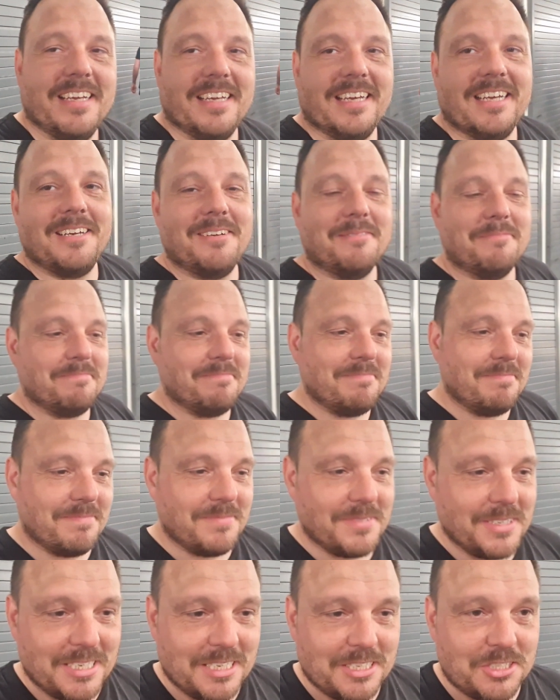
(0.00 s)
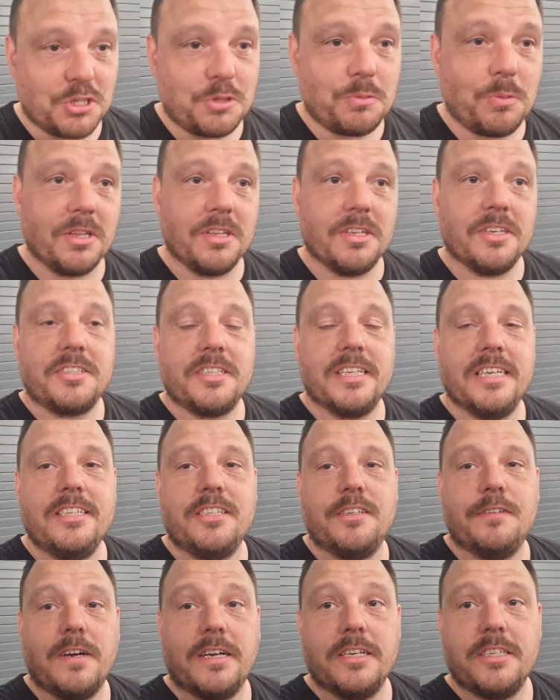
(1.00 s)
Um, it's just one of those
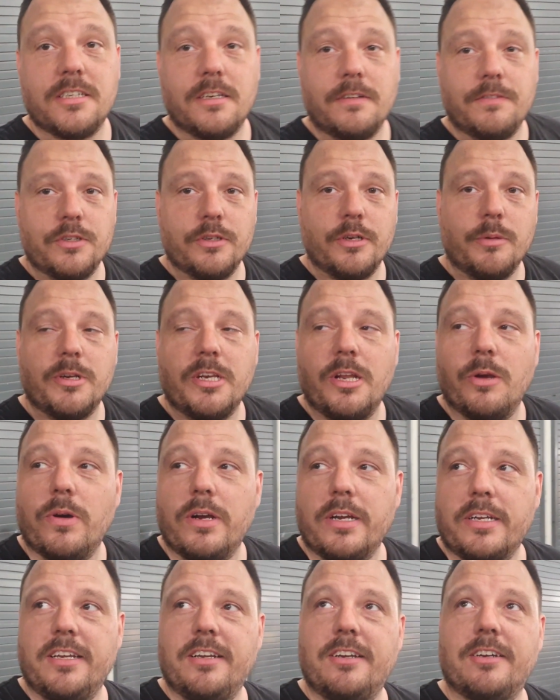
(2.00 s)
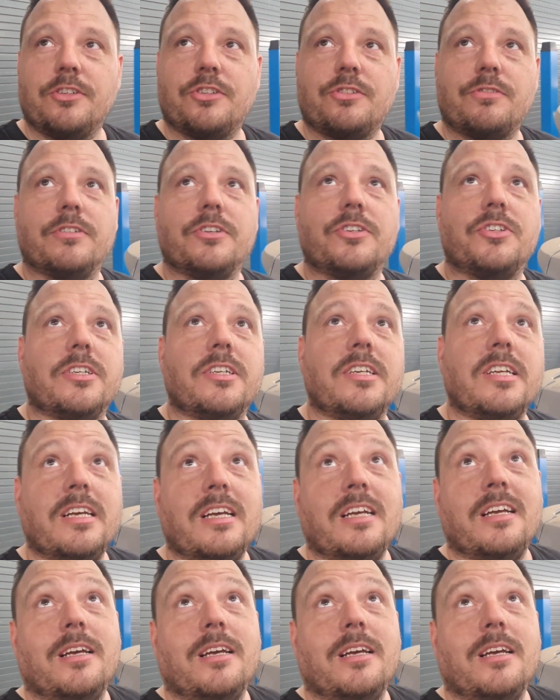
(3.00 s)
things you find yourself doing when you work in construction